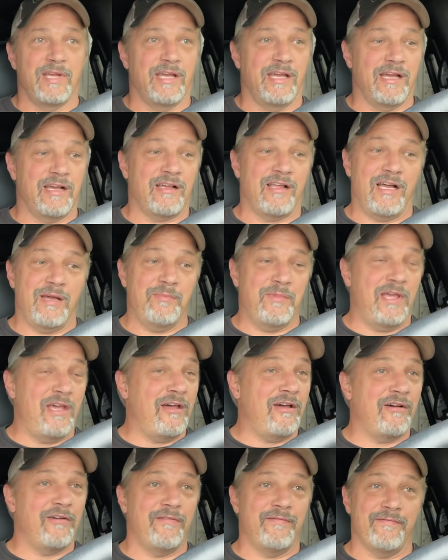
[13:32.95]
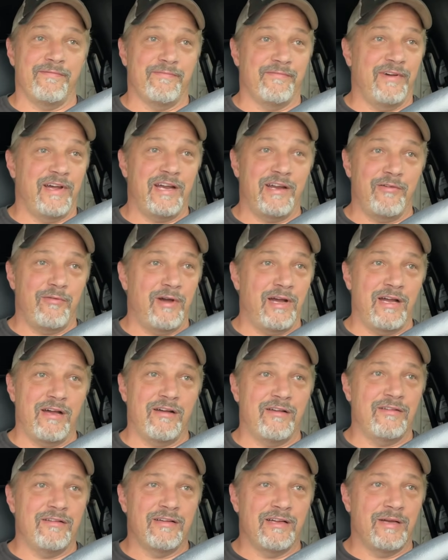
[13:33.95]
it climbed the hill very well.
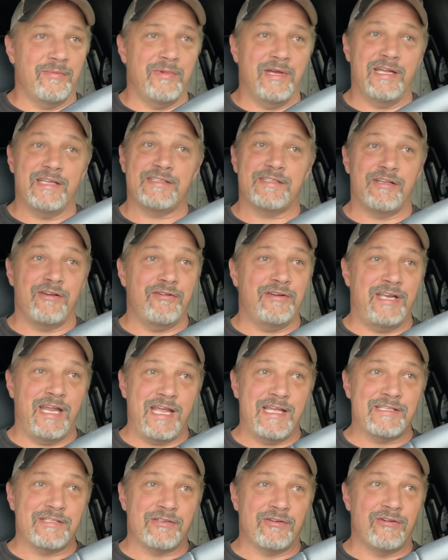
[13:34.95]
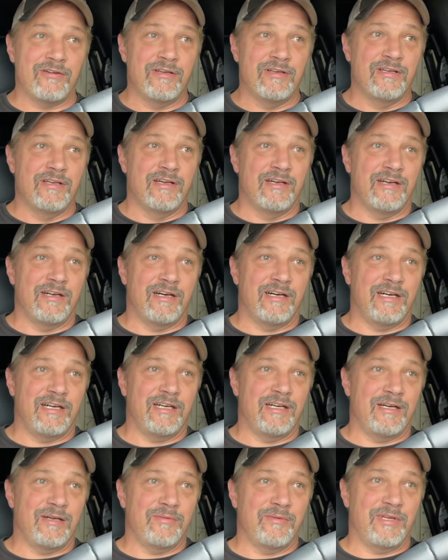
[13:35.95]
I mean, it's no diesel.
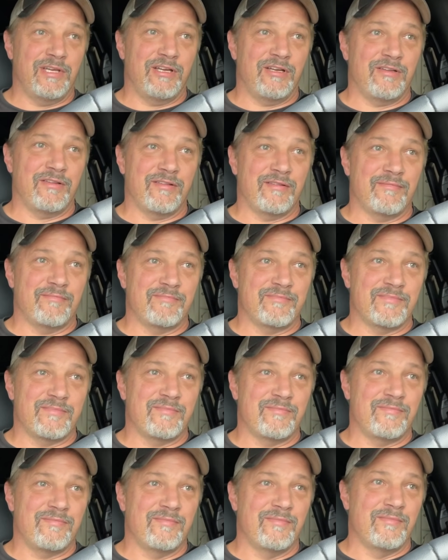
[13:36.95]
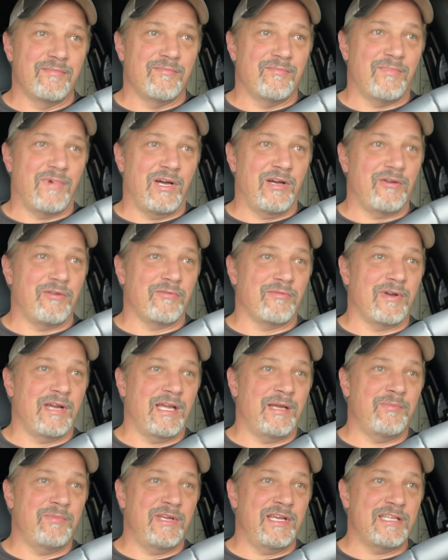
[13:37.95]
You know, my old
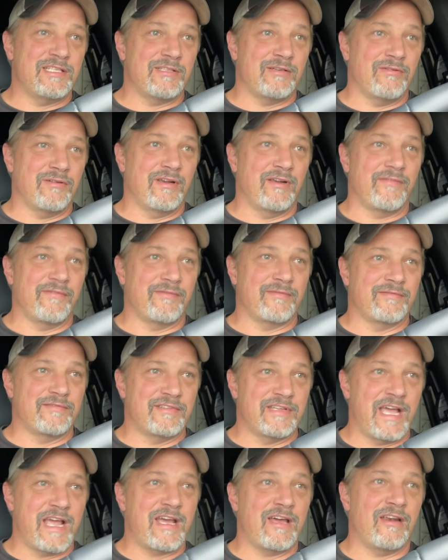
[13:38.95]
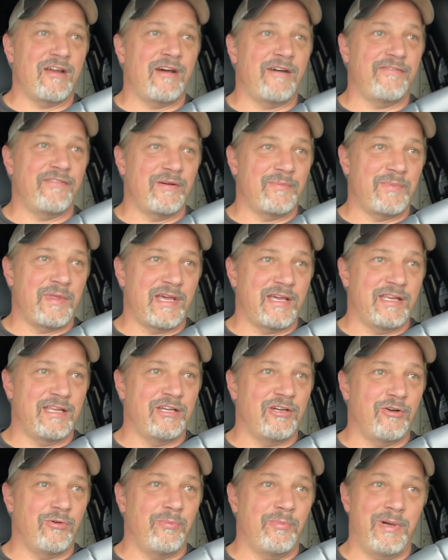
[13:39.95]
Ram diesel would have taken off up that
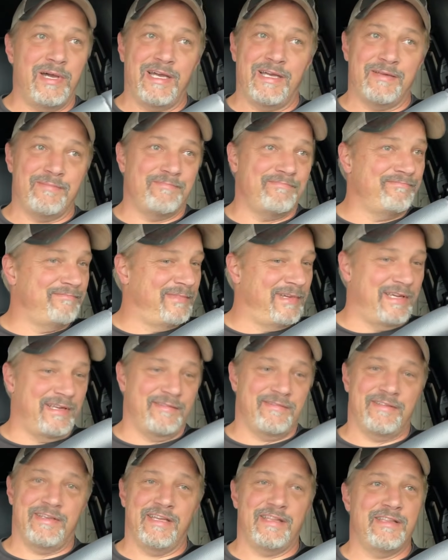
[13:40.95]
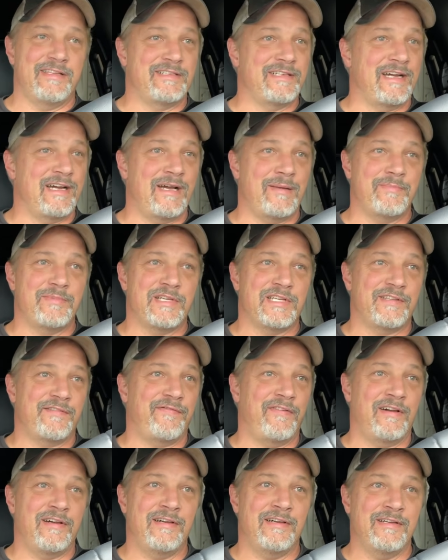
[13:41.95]
hill, but did the job just
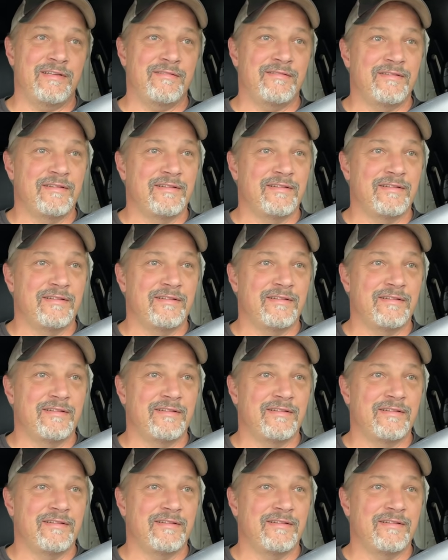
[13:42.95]
fine.